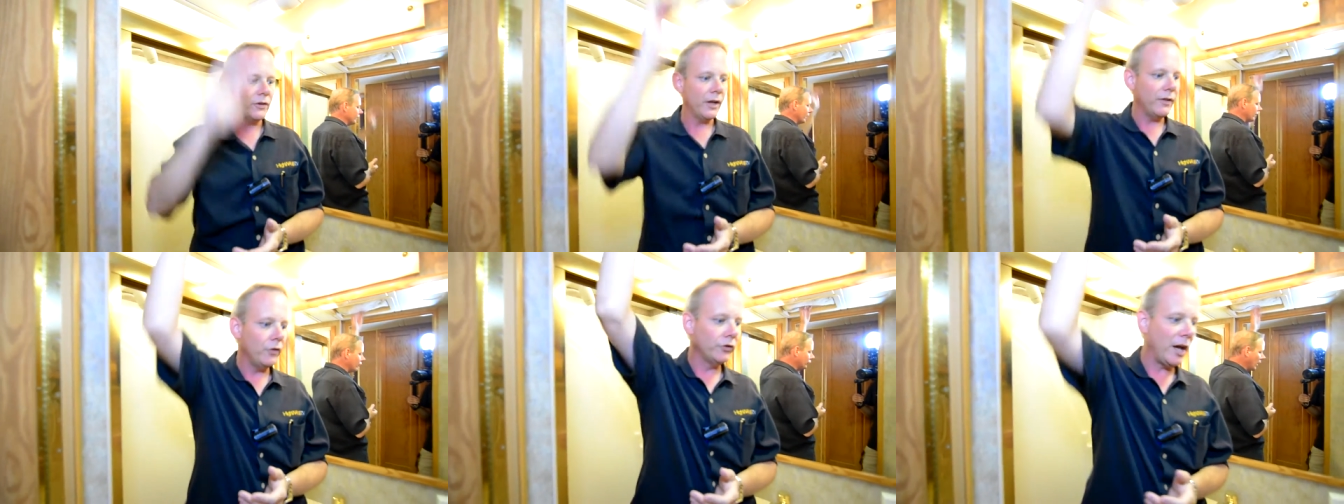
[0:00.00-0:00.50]

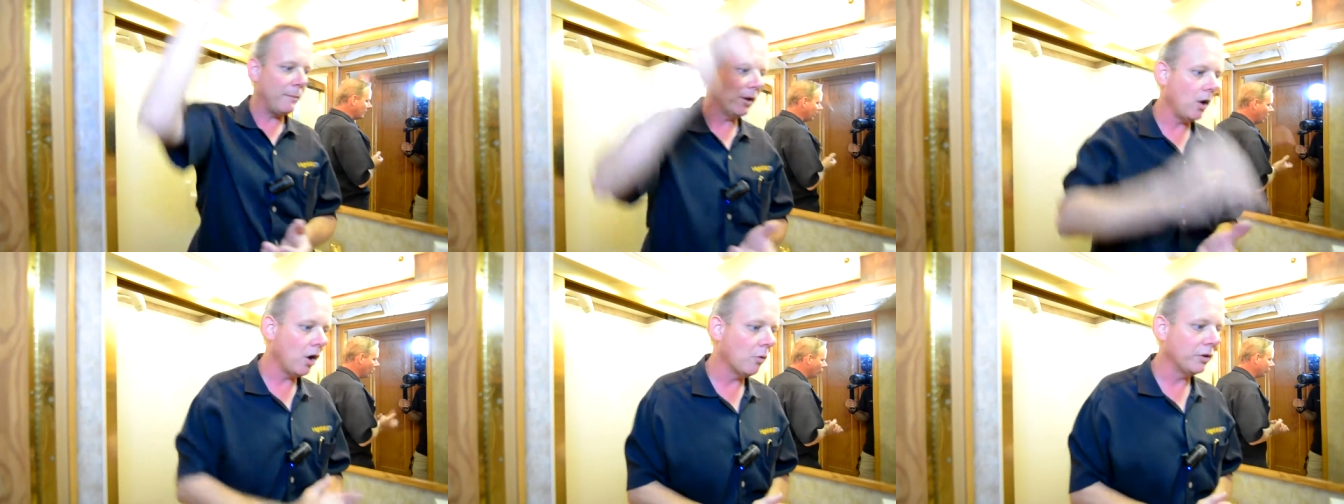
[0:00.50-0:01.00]
Uh, those come
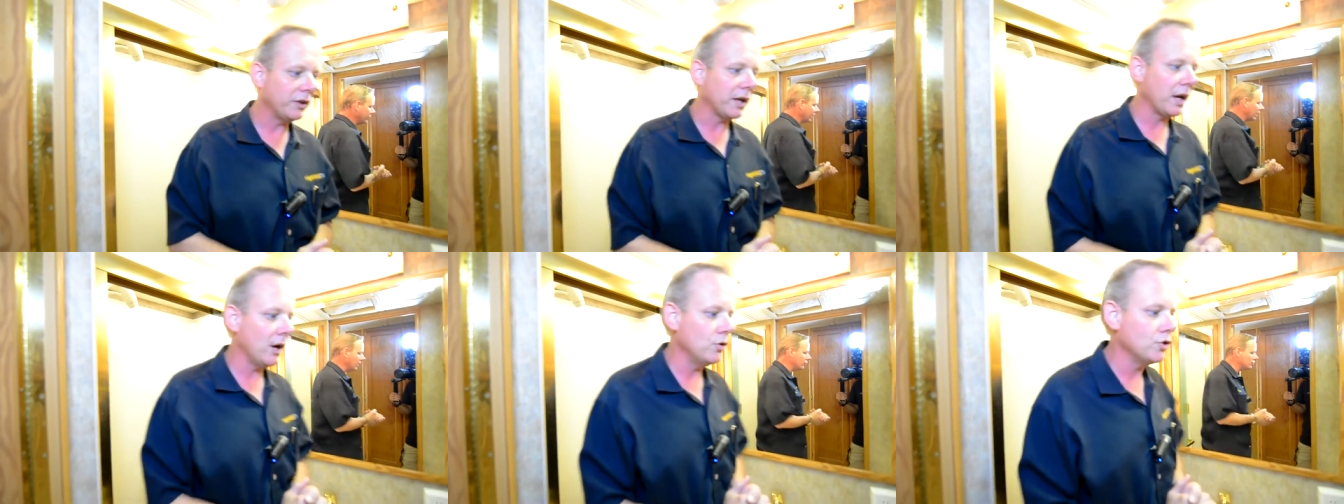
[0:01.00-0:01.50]
along with the
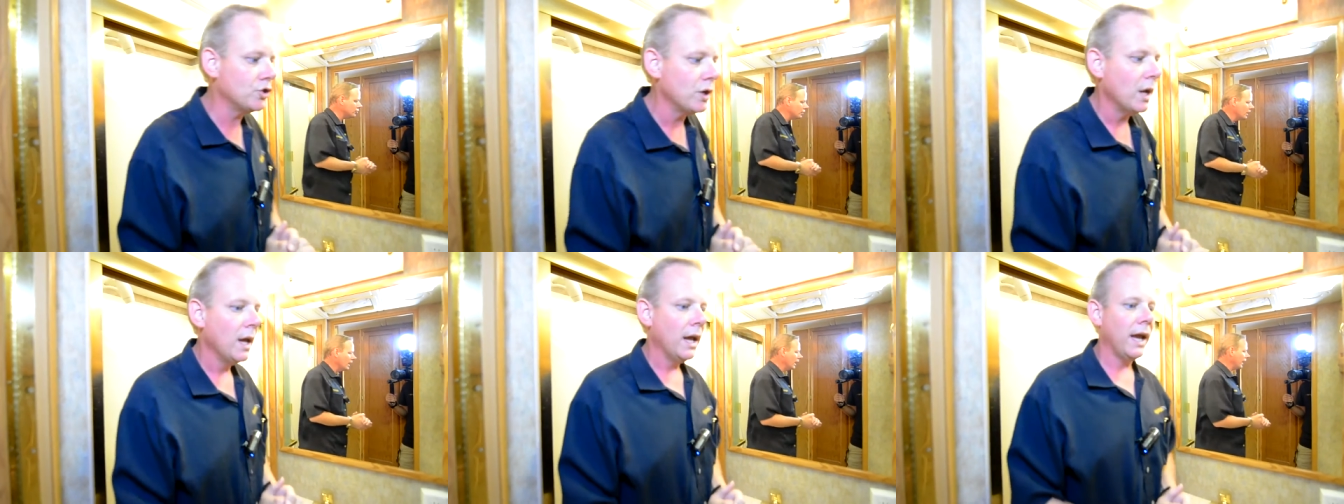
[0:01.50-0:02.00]
coach
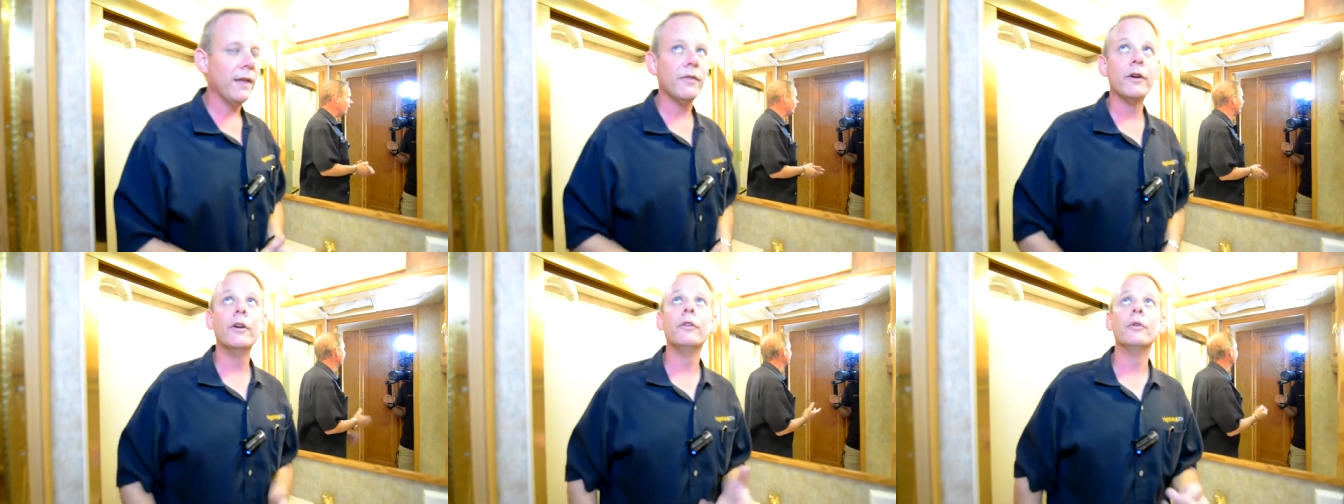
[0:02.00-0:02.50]
and
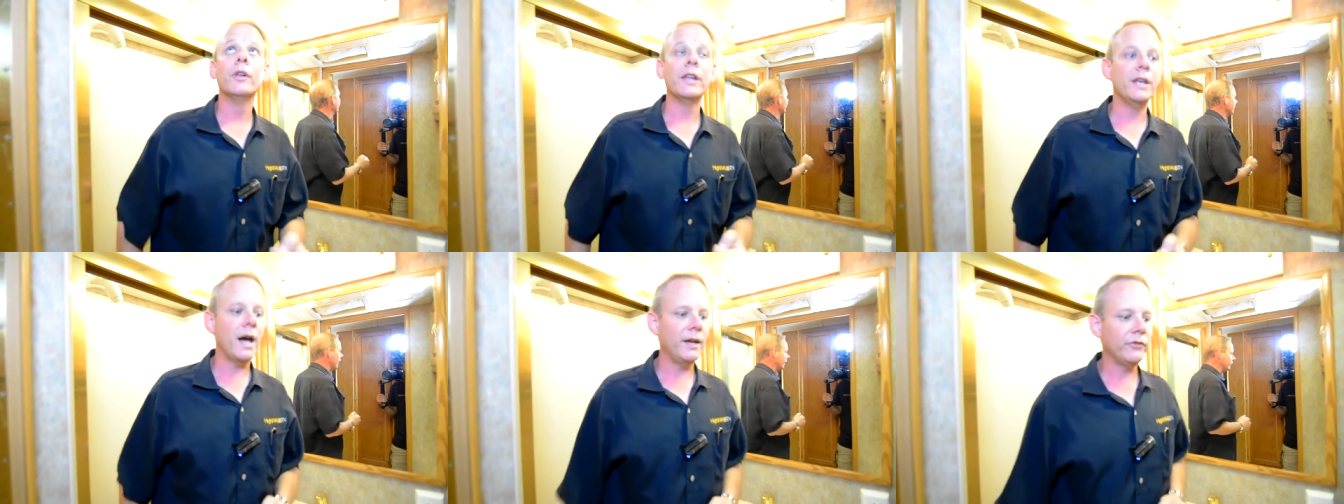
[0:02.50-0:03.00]
they're in
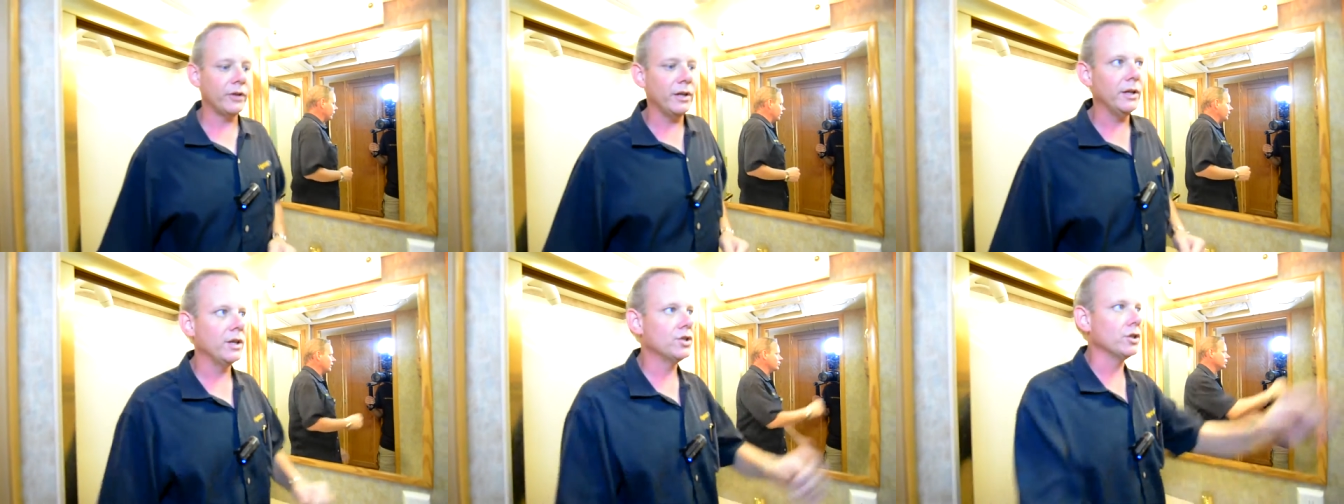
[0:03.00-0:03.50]
really nice
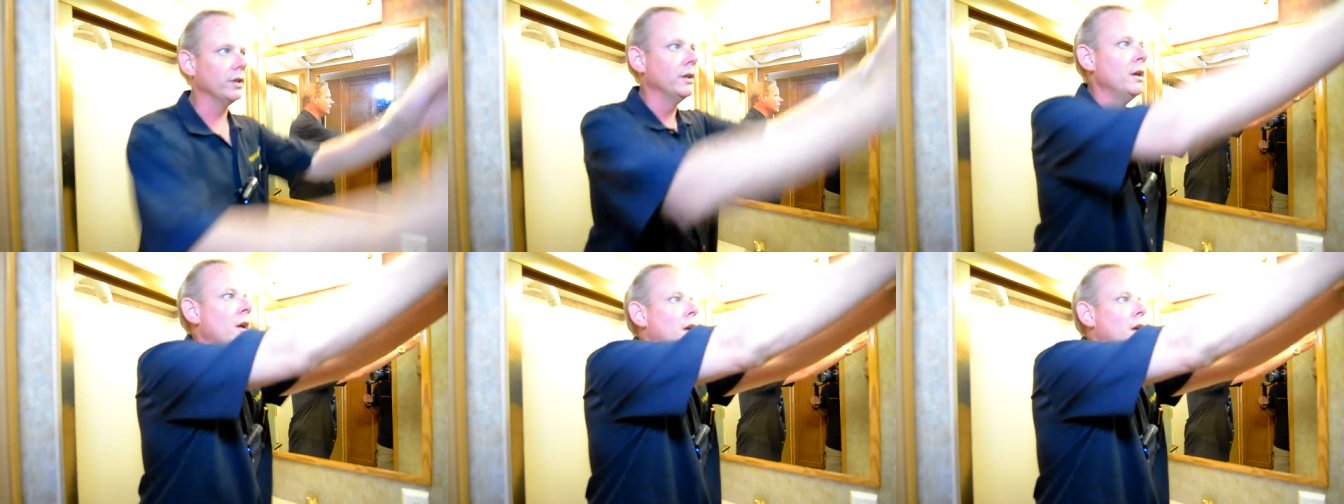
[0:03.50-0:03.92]
condition.